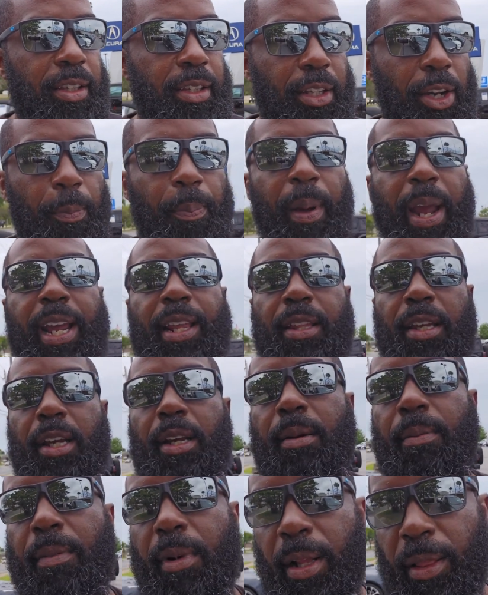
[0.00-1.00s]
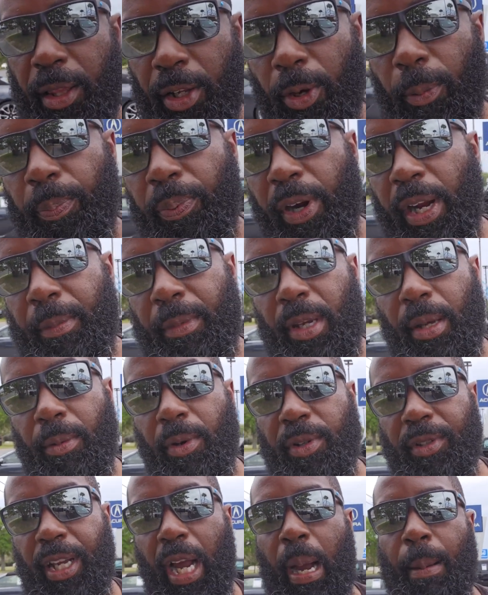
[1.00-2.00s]
They'll pay them a little premium
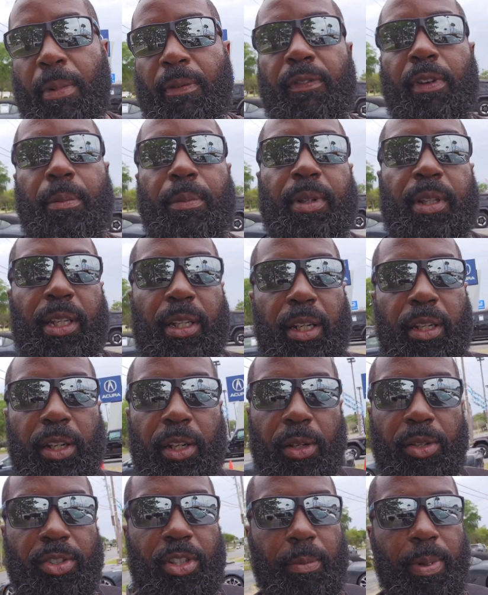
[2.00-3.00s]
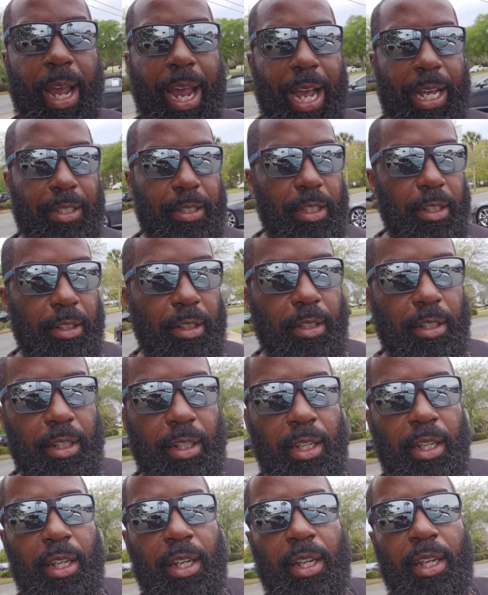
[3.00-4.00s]
on top of it, but then the dealership has it
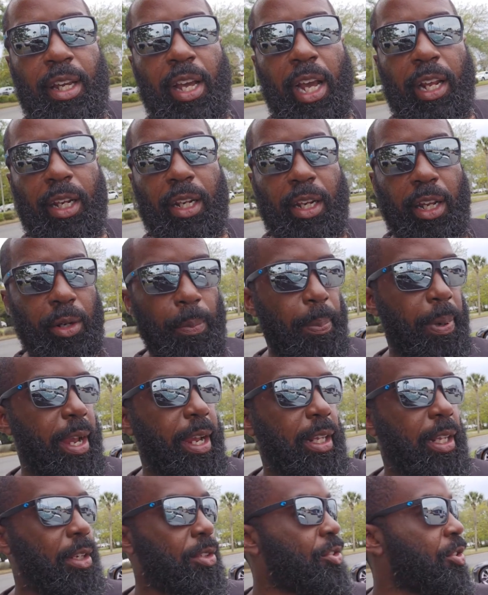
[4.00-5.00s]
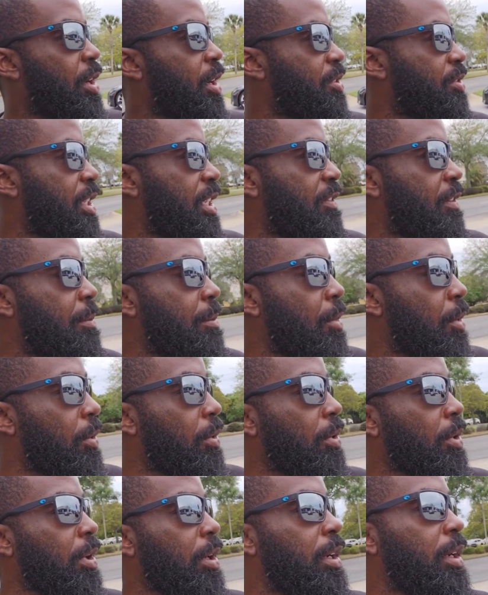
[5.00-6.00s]
and then they'll pay, they'll charge even
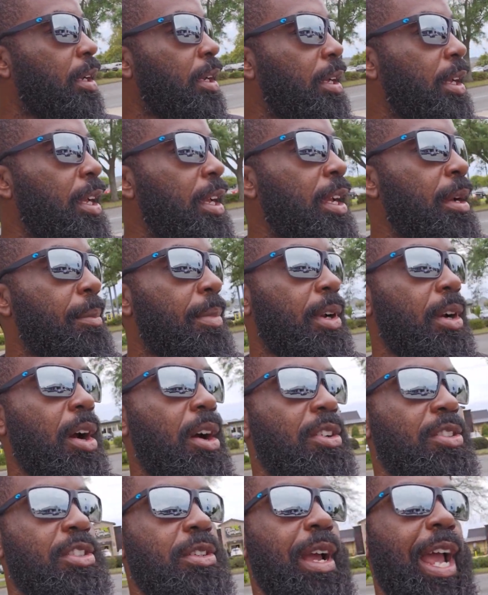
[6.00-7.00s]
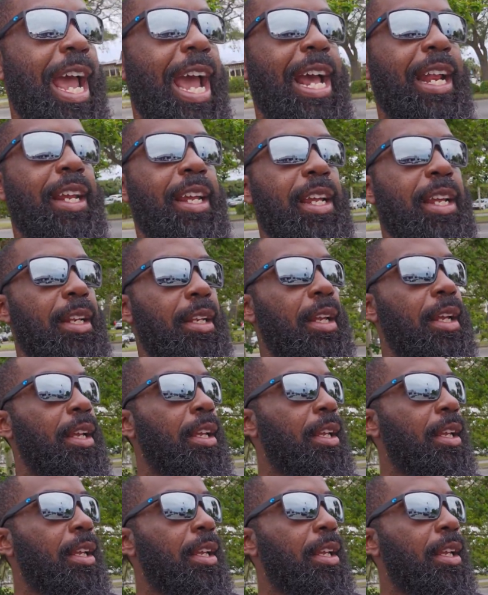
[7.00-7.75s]
more, but also add in